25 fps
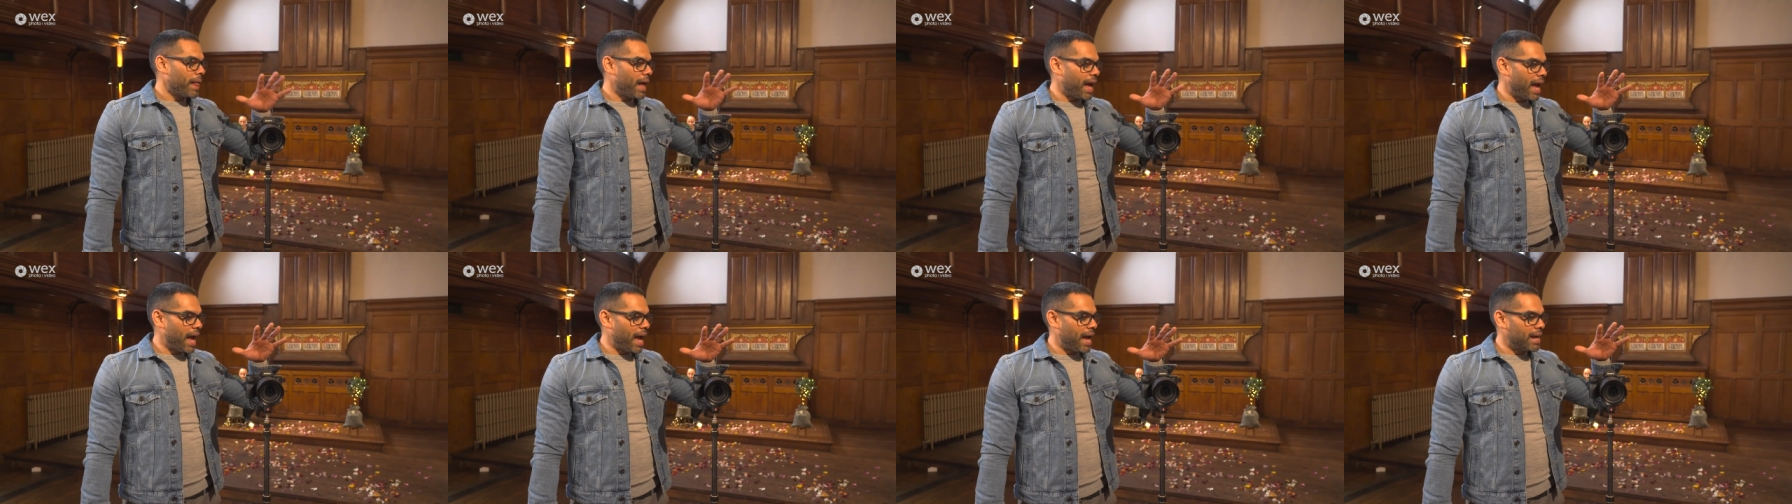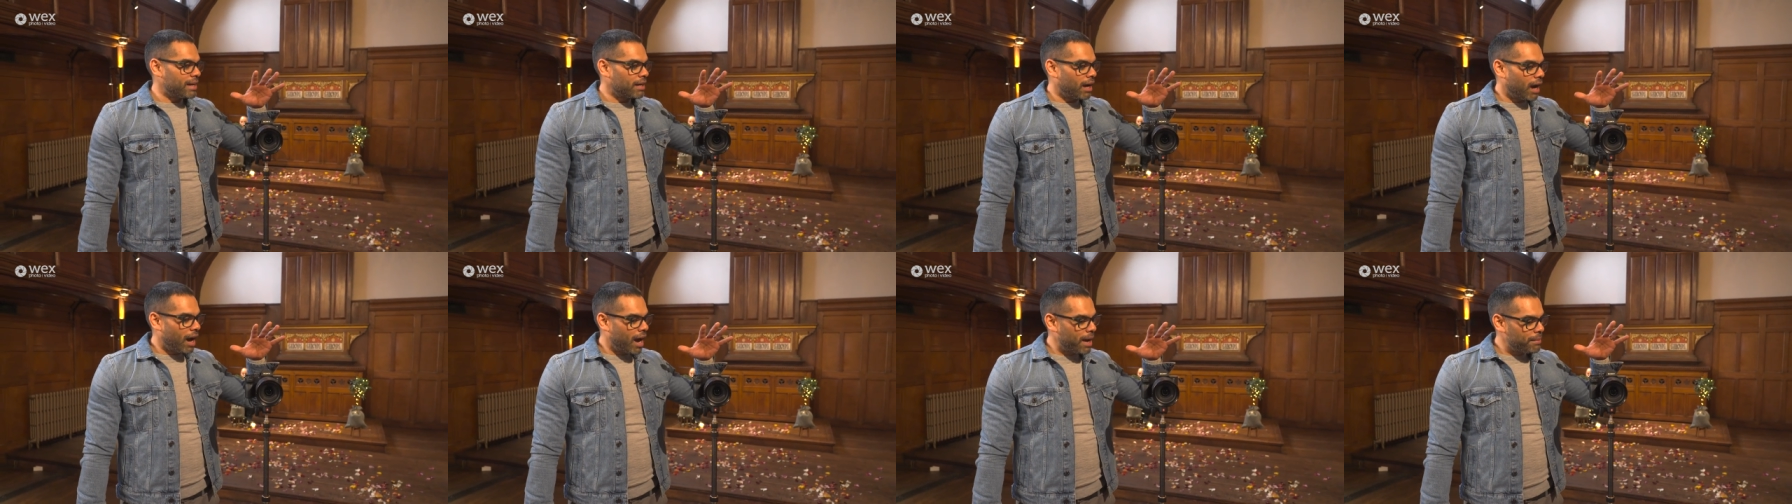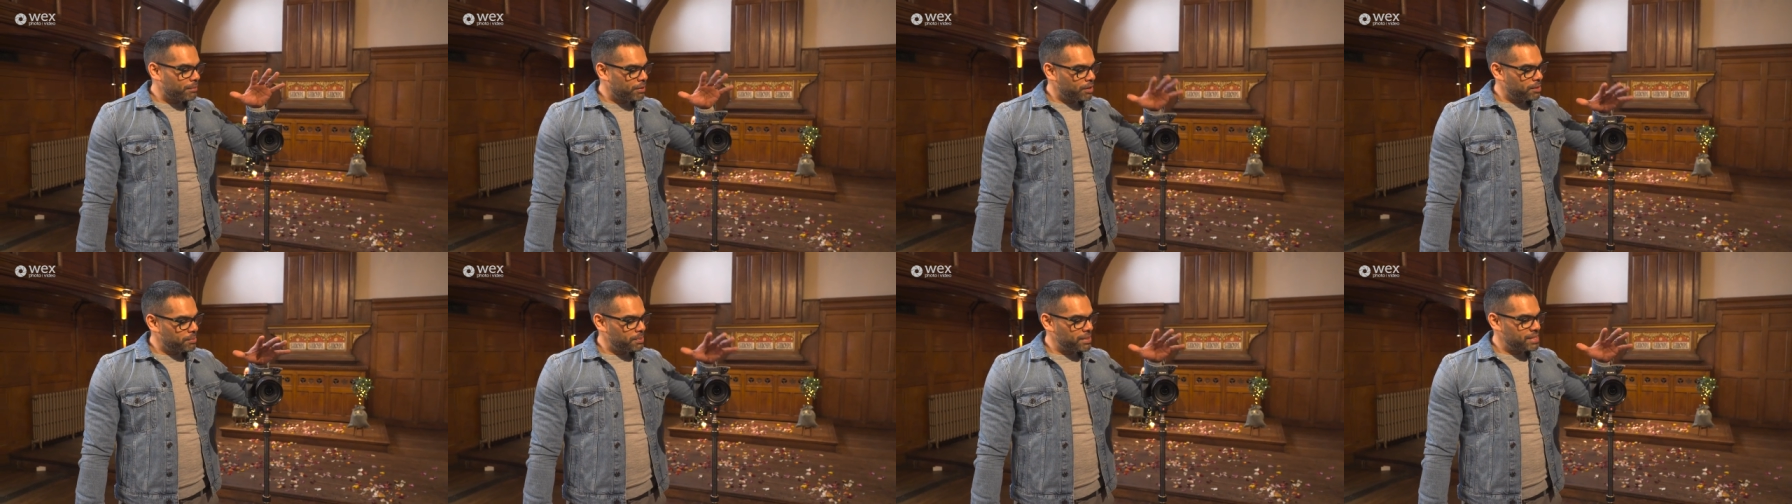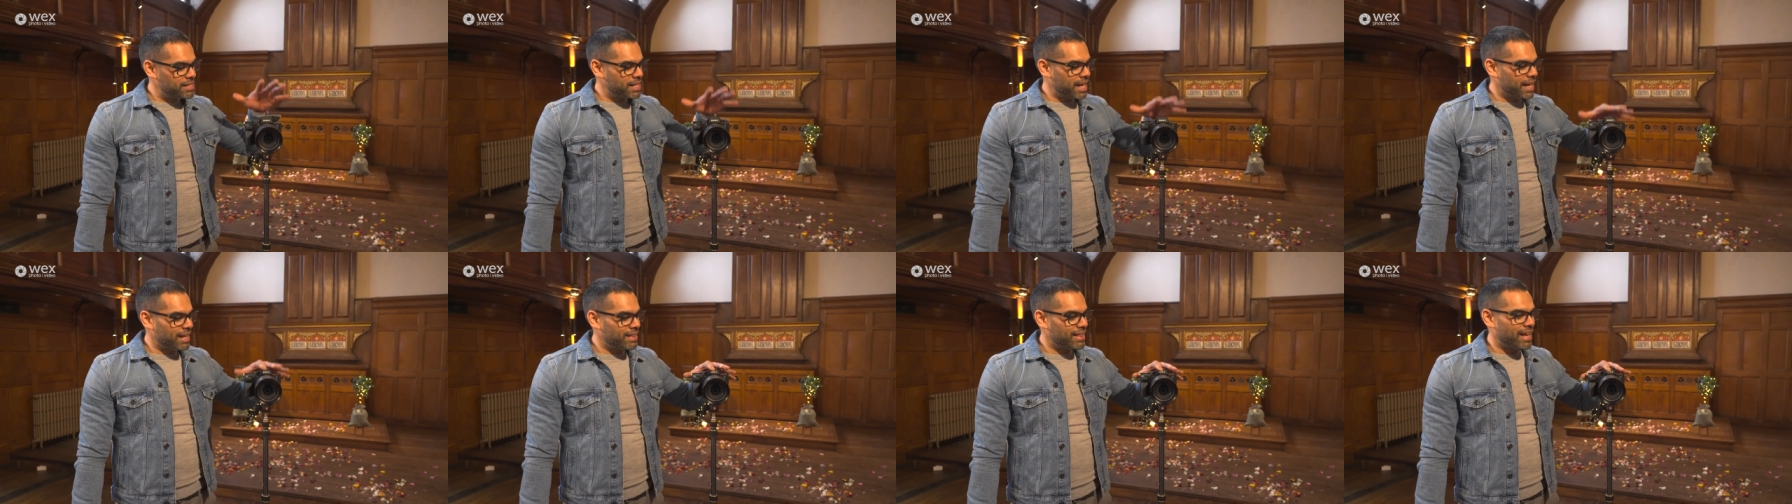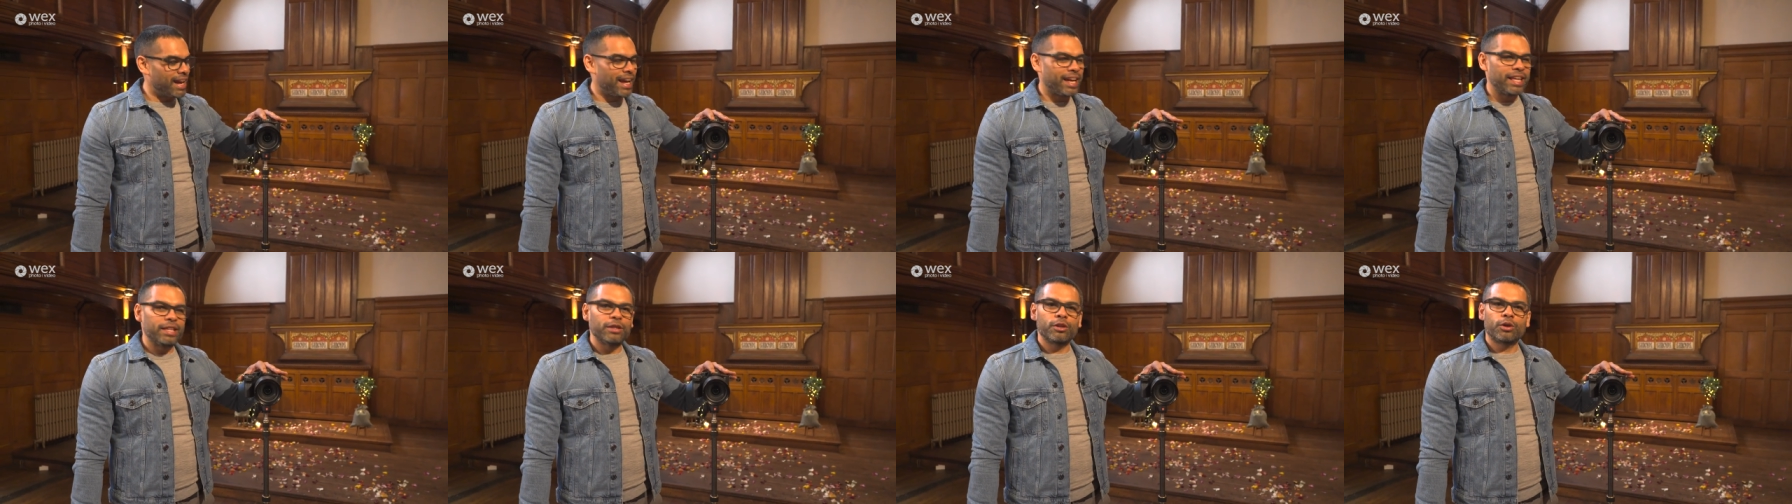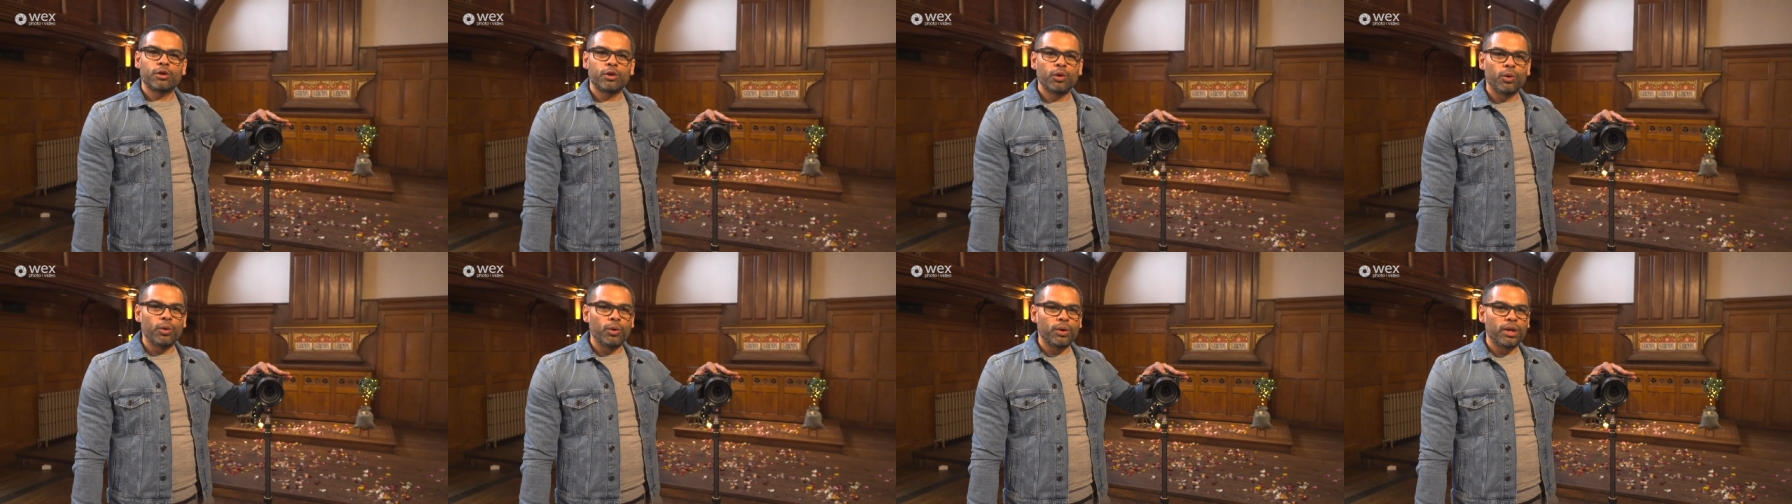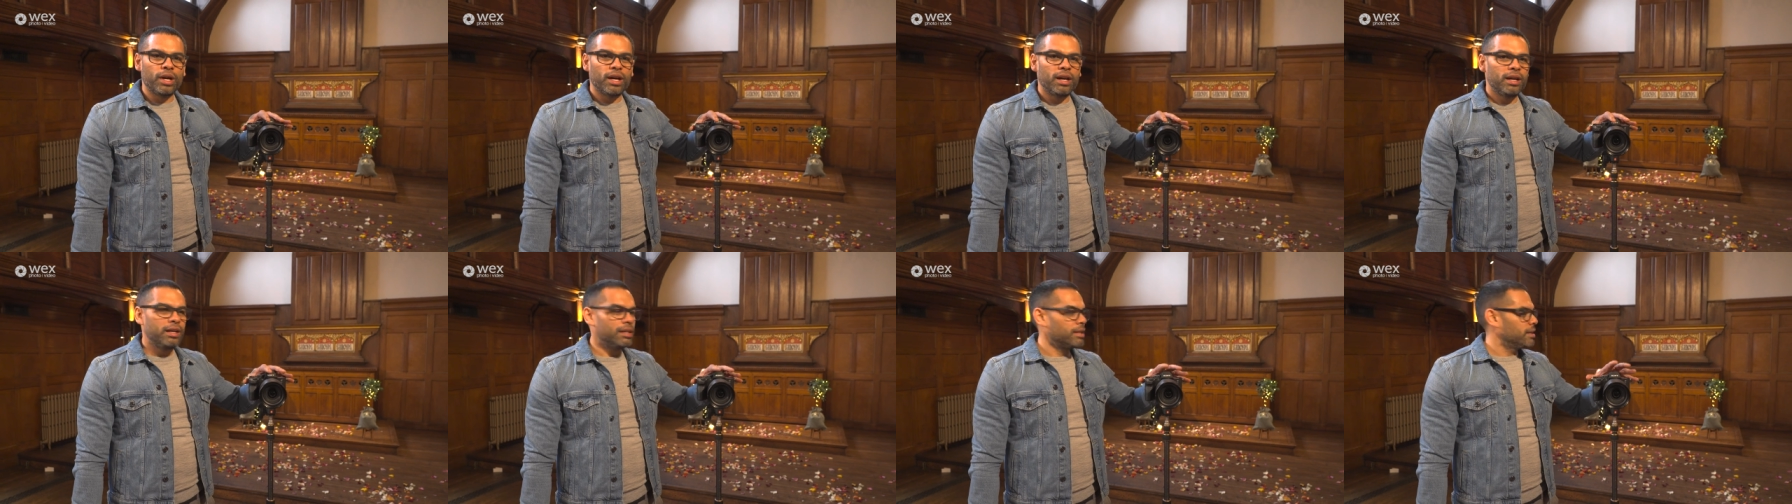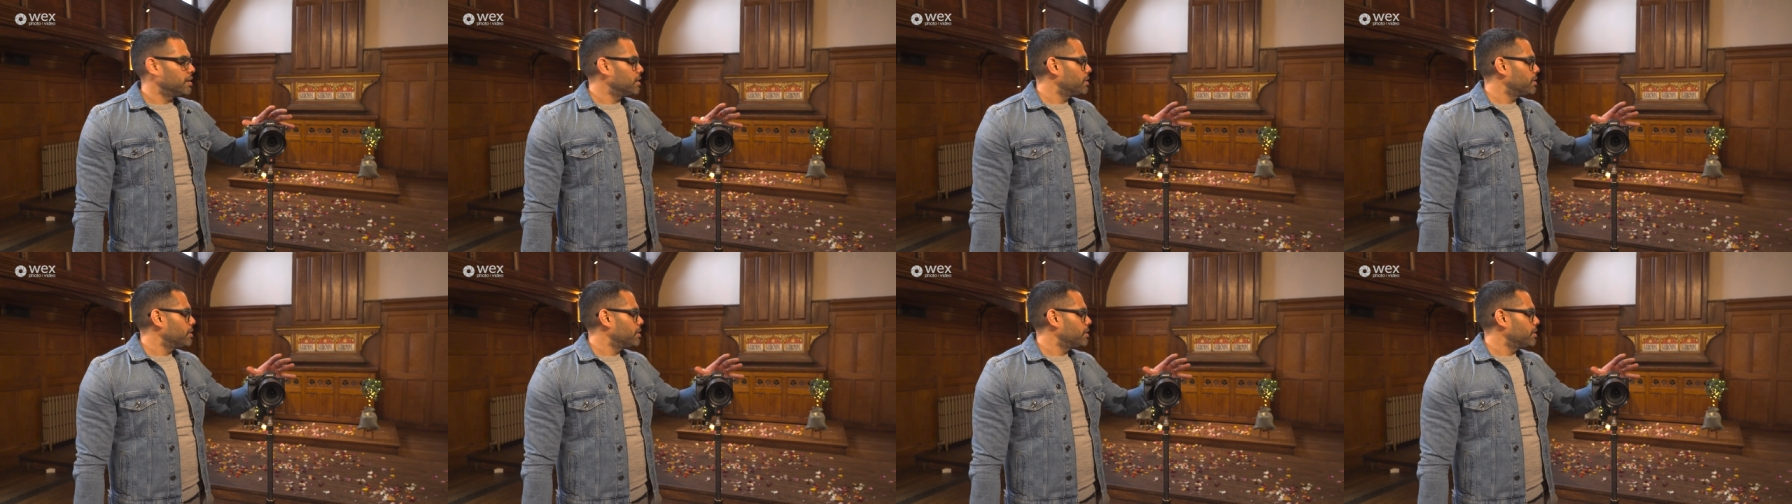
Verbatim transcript: And I'm gonna be setting that in the corner,